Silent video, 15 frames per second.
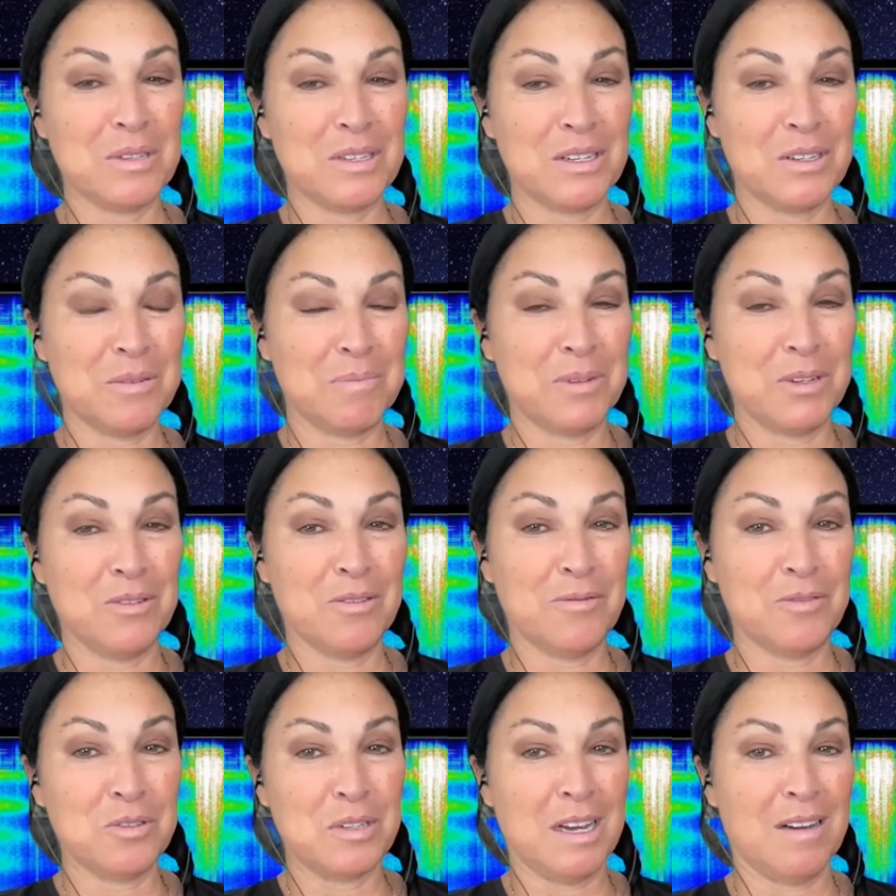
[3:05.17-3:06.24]
Such a
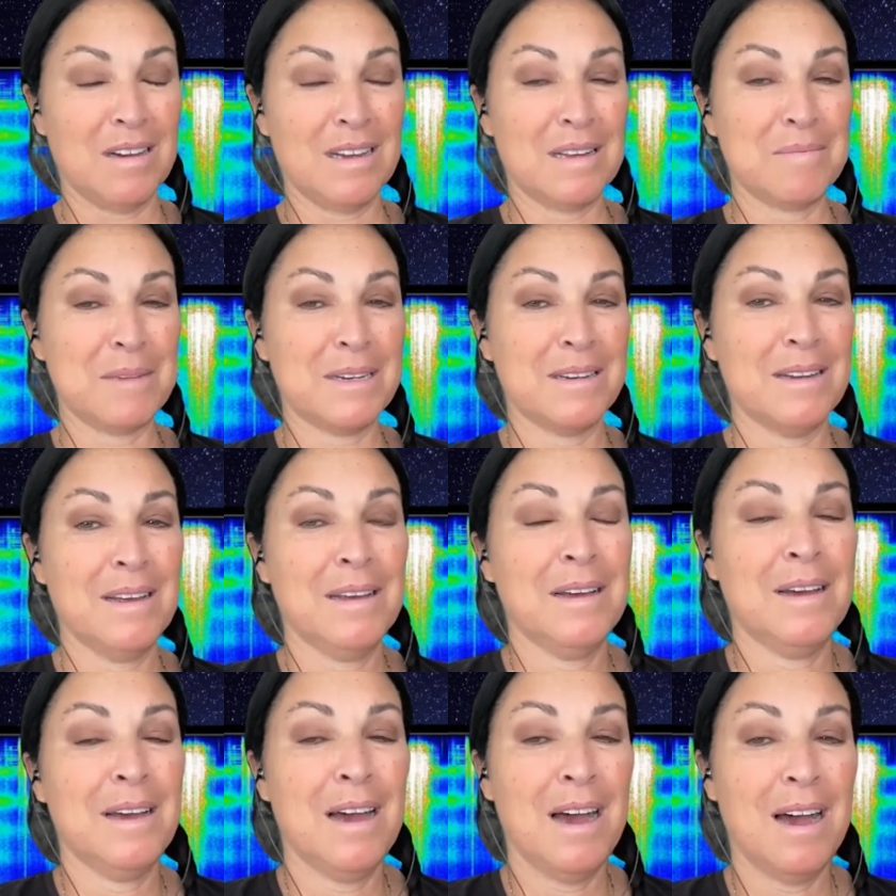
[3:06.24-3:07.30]
beautiful time. And
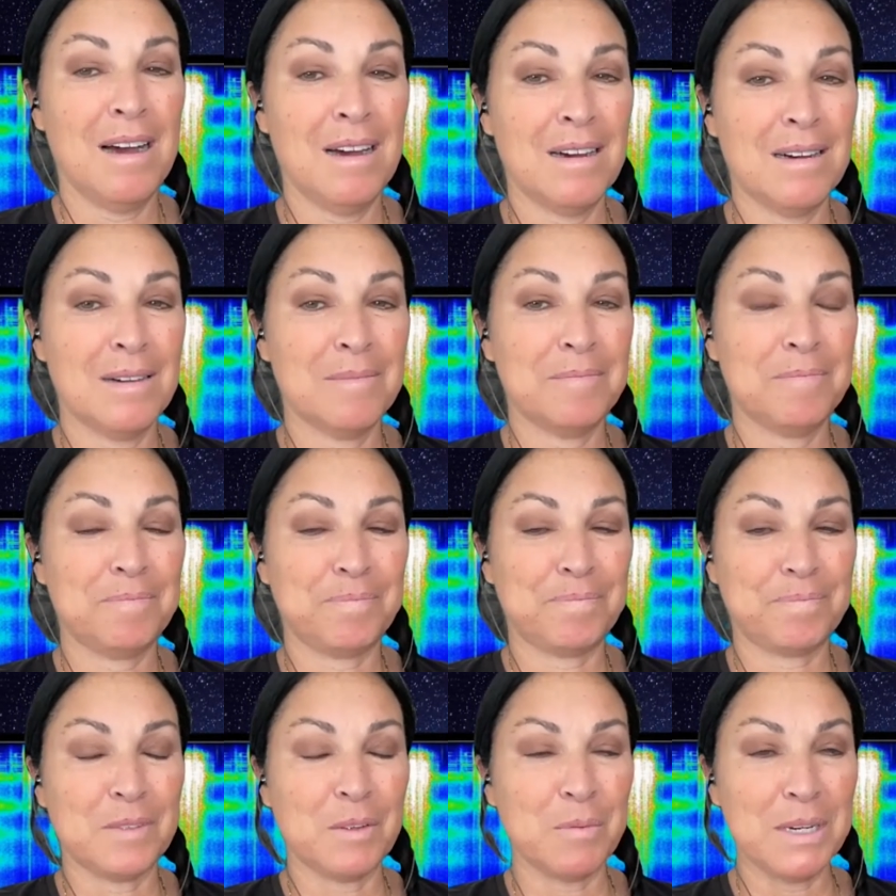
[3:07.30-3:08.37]

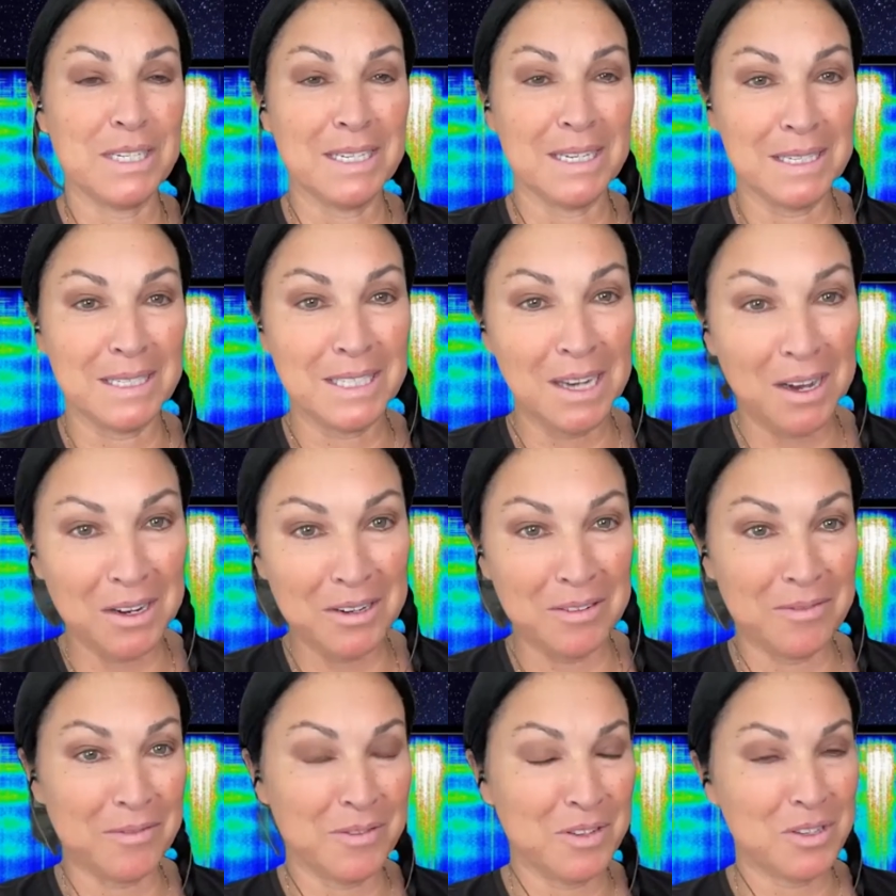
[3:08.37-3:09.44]
we did a ton
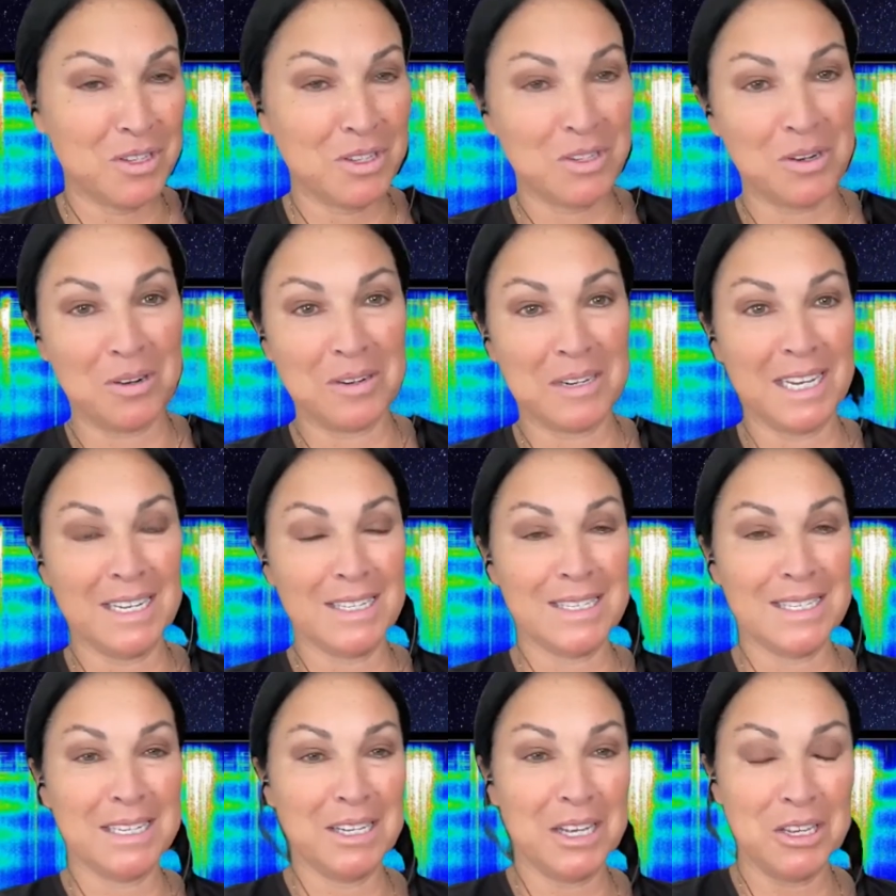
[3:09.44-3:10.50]
of
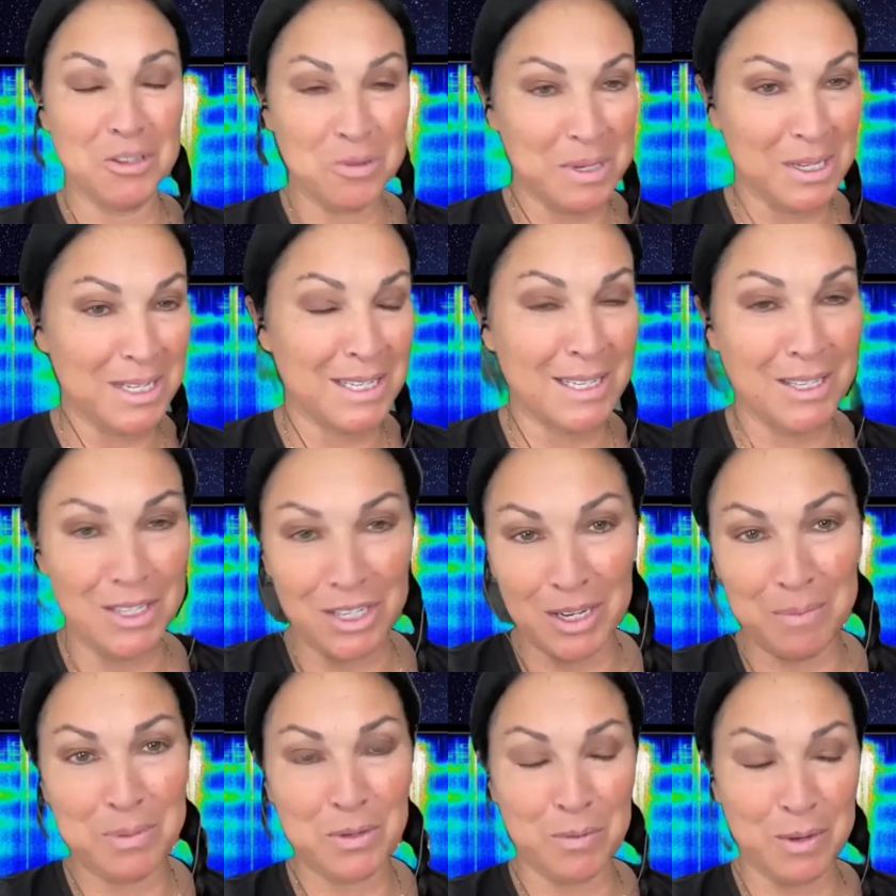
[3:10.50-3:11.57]
stargazing. You can see
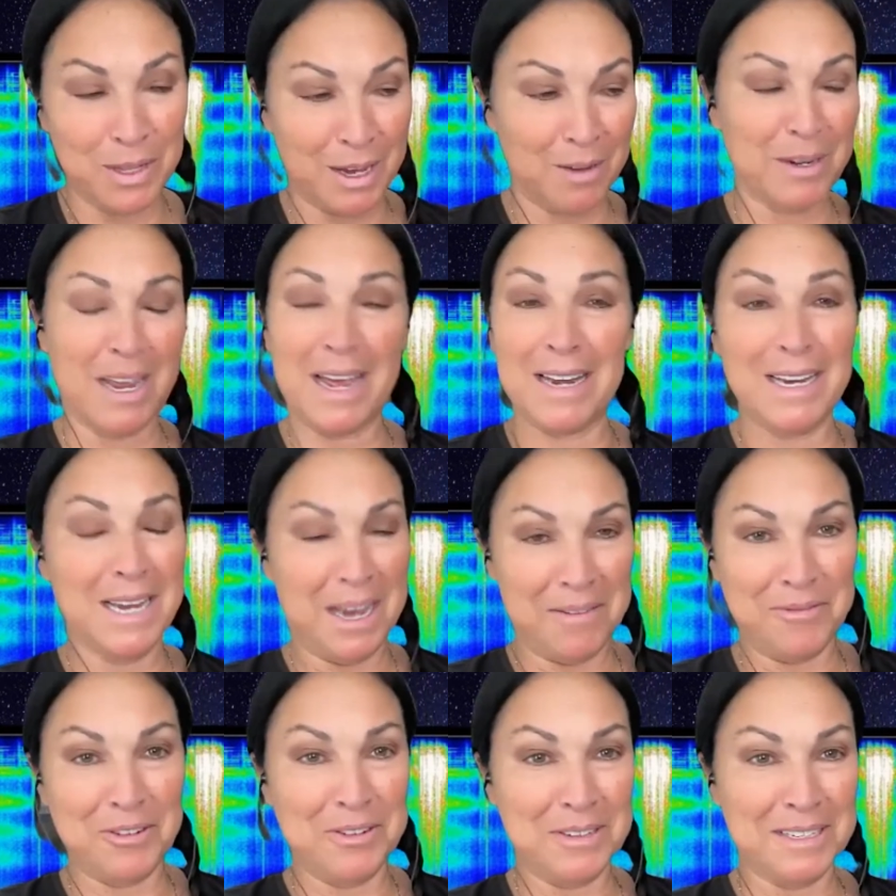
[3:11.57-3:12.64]
ships without any
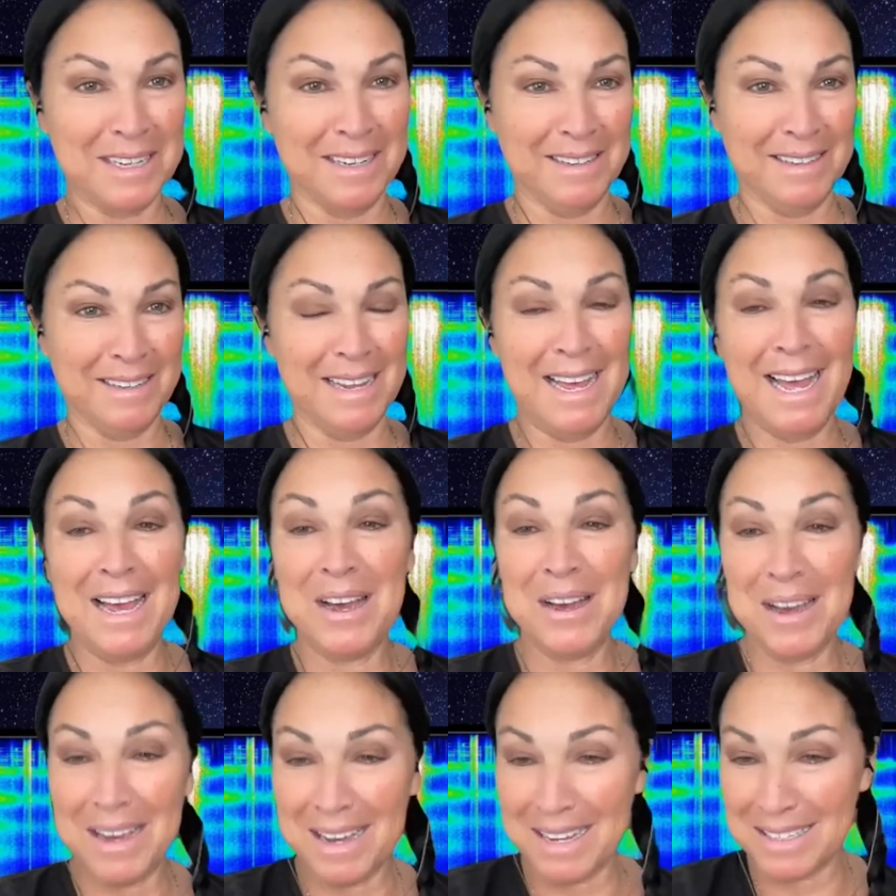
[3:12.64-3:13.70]
effort,
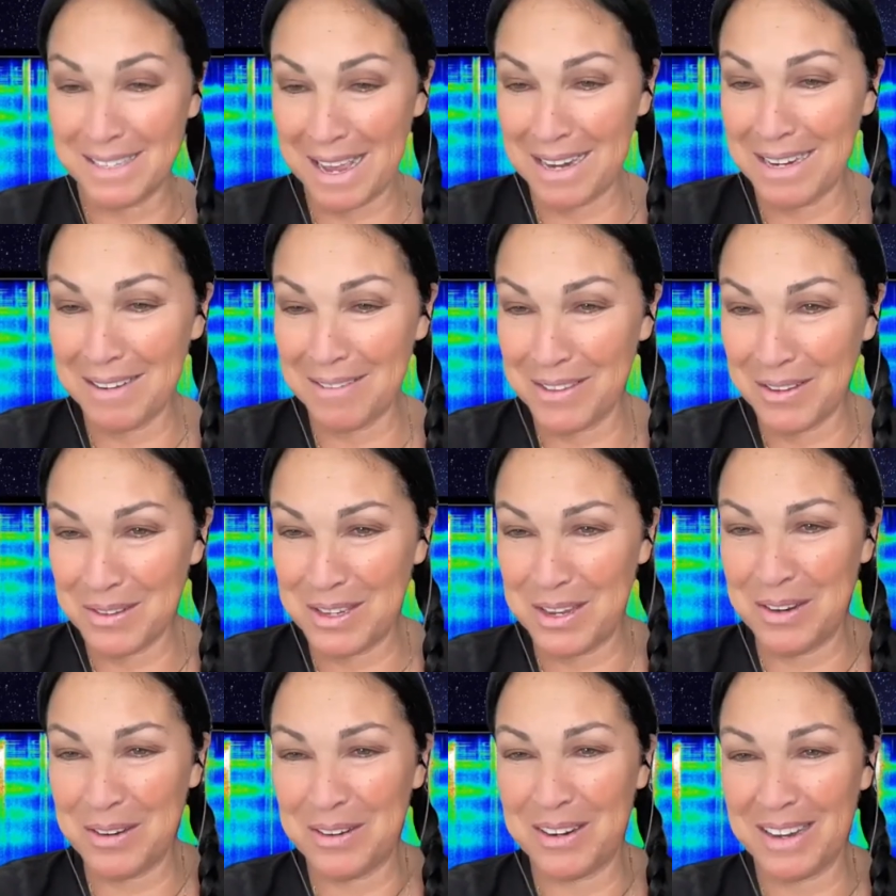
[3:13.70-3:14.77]
as
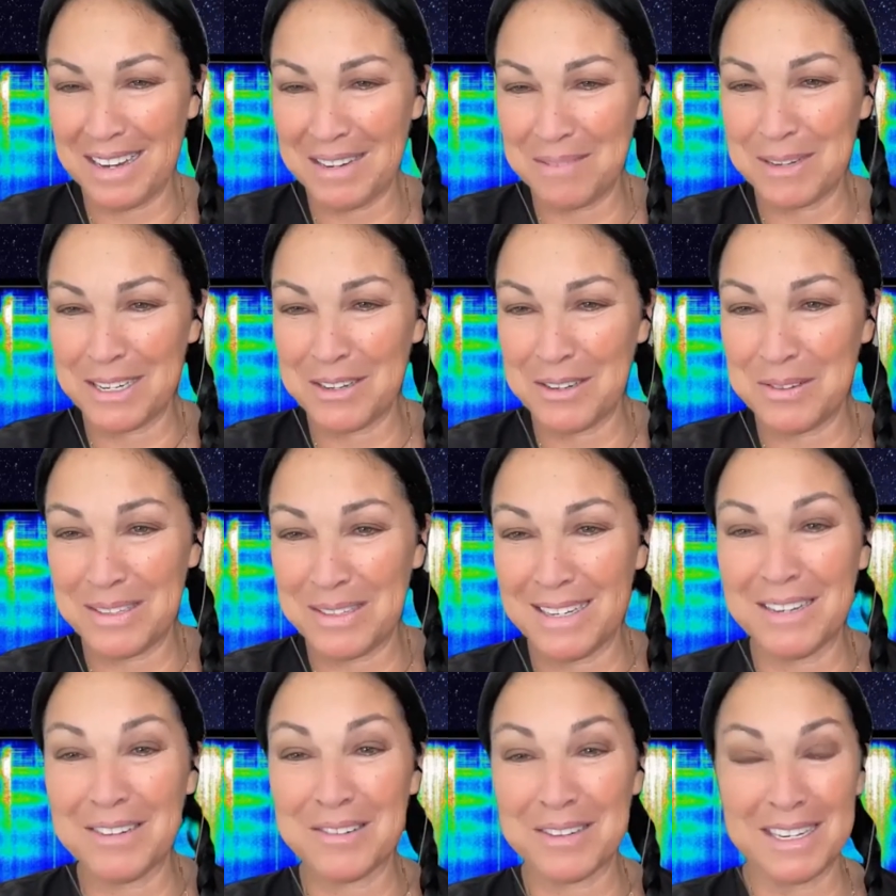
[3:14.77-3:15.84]
anybody who's in
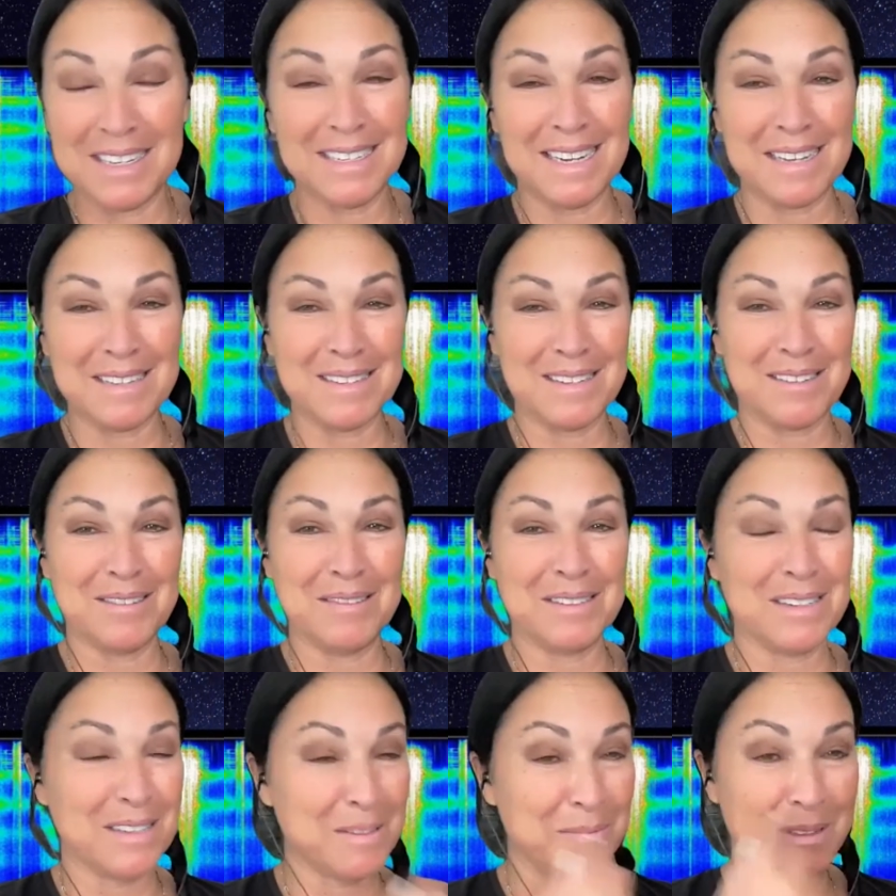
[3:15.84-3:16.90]
here can attest to,
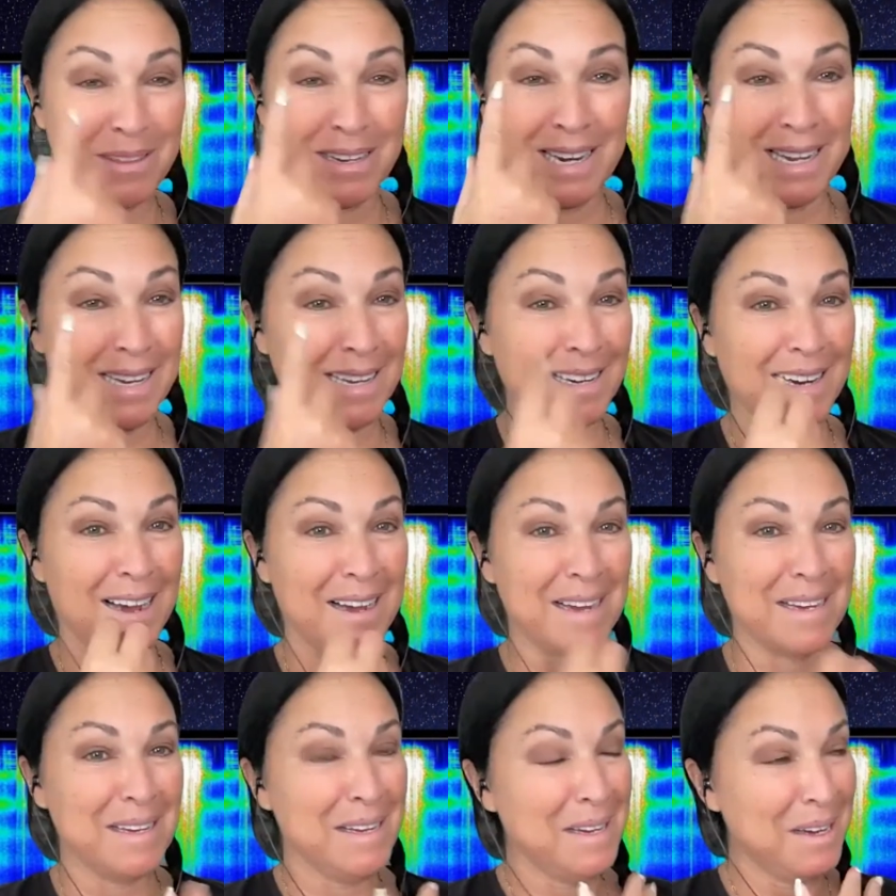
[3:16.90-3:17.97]
just with the naked
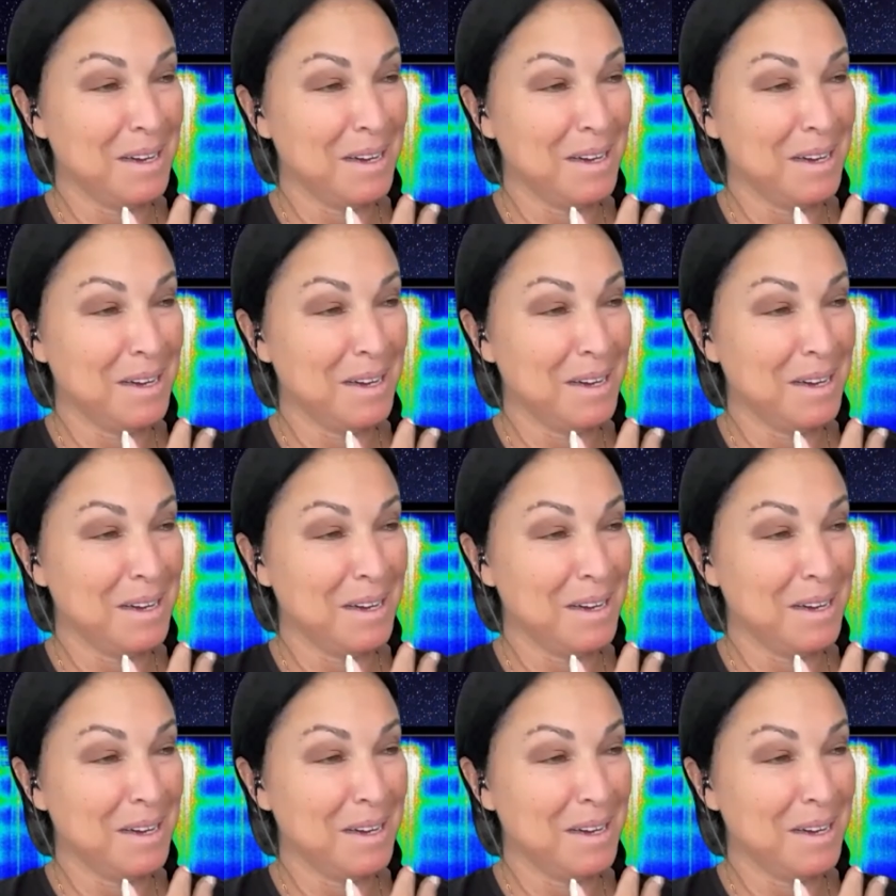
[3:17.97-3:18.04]
eye.